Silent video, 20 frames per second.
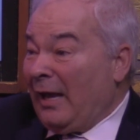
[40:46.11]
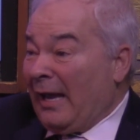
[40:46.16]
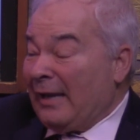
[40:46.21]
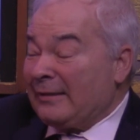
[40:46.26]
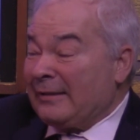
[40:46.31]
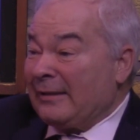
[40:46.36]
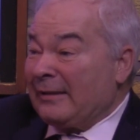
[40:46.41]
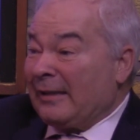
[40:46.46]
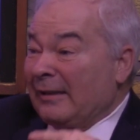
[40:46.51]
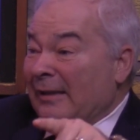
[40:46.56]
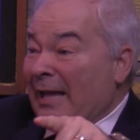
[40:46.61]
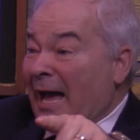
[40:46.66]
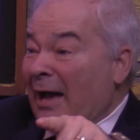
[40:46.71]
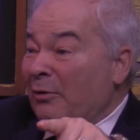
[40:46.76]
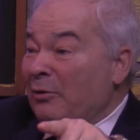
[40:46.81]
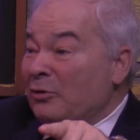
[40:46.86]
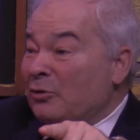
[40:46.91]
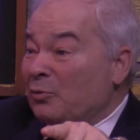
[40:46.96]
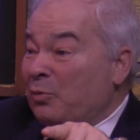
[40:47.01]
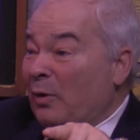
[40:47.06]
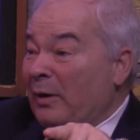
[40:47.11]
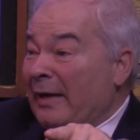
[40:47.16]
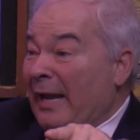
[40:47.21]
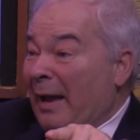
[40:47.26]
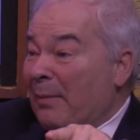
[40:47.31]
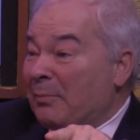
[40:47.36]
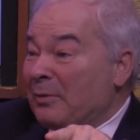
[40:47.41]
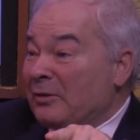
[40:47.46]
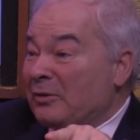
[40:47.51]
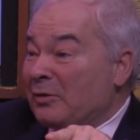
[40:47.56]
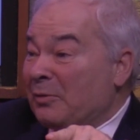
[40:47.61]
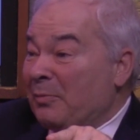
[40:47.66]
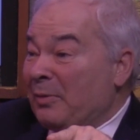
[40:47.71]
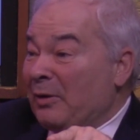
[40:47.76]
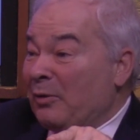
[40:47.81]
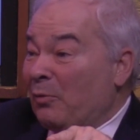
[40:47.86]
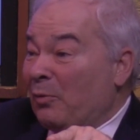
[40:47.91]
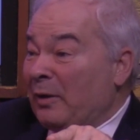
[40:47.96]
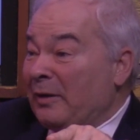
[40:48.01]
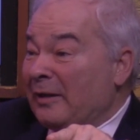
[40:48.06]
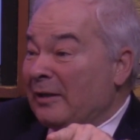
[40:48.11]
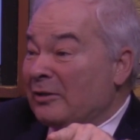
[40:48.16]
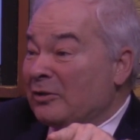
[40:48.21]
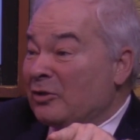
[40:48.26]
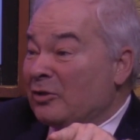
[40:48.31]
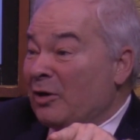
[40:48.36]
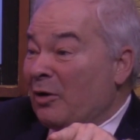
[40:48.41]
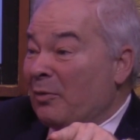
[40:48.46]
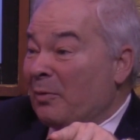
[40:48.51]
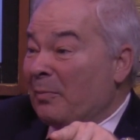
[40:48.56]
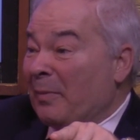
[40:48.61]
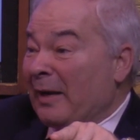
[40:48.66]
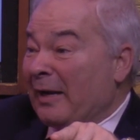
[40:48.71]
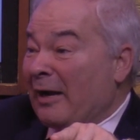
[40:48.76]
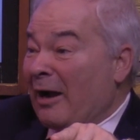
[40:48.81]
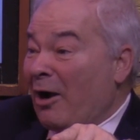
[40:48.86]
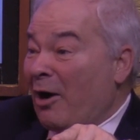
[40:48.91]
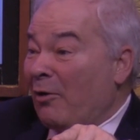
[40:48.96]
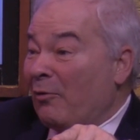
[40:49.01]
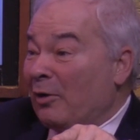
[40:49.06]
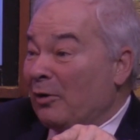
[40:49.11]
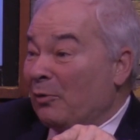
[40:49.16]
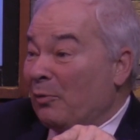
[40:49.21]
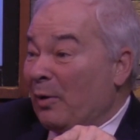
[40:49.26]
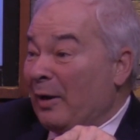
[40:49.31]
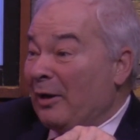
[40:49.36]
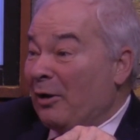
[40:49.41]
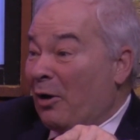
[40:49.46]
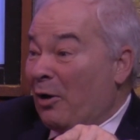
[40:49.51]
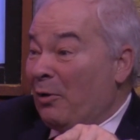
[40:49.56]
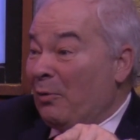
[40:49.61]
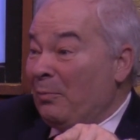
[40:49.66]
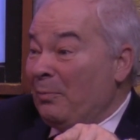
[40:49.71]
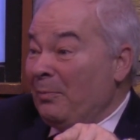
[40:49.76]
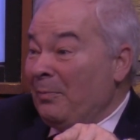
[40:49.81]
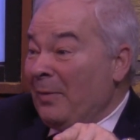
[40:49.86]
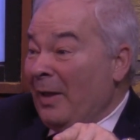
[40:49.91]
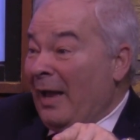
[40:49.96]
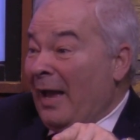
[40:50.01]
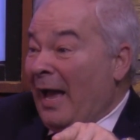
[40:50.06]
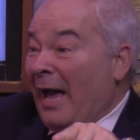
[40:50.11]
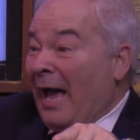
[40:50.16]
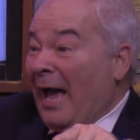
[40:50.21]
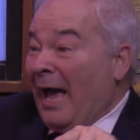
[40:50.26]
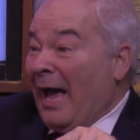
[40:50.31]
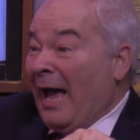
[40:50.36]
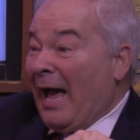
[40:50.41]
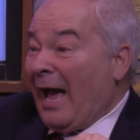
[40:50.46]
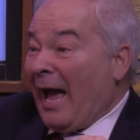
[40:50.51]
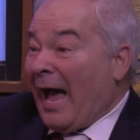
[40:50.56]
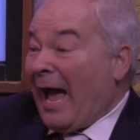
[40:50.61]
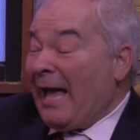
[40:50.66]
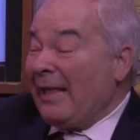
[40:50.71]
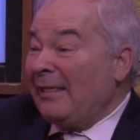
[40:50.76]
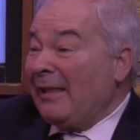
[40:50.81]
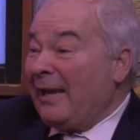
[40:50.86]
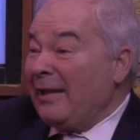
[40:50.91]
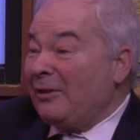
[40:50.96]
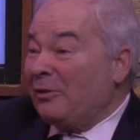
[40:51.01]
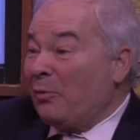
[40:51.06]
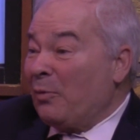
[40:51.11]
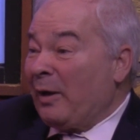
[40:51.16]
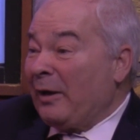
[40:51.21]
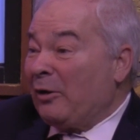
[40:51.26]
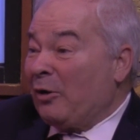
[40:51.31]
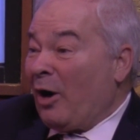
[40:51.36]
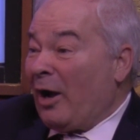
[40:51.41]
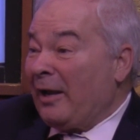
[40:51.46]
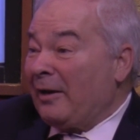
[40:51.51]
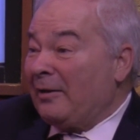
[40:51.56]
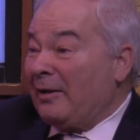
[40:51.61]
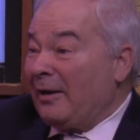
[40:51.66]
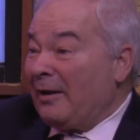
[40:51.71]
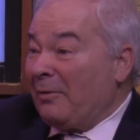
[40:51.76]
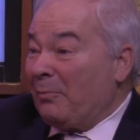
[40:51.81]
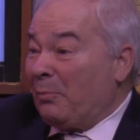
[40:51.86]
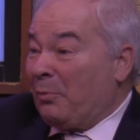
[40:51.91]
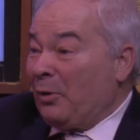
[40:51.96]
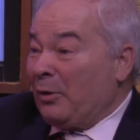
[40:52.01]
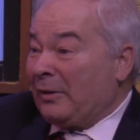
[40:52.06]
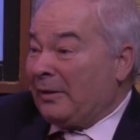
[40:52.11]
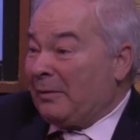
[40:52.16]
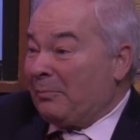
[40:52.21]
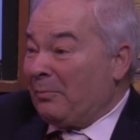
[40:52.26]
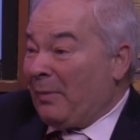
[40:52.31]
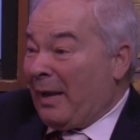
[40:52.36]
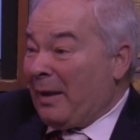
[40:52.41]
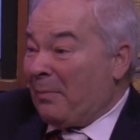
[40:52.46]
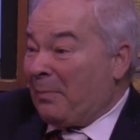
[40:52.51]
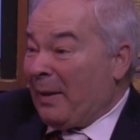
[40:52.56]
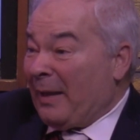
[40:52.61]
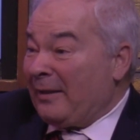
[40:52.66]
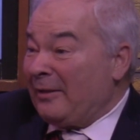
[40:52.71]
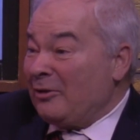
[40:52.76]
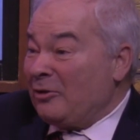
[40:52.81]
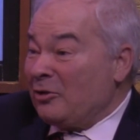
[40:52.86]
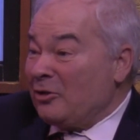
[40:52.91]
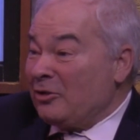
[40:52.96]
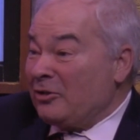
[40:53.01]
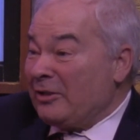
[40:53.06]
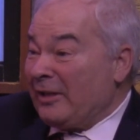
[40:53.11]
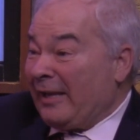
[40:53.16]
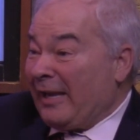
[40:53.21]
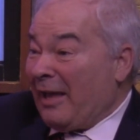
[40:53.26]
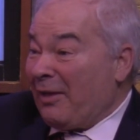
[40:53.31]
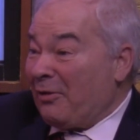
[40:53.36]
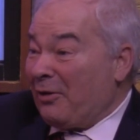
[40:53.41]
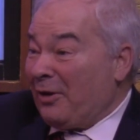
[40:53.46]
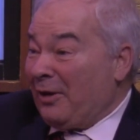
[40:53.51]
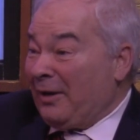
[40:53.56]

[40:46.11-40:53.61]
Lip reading: I said, the loudest one happens to be the one that's sharing my car on the way home. I like the way God put my appendages together.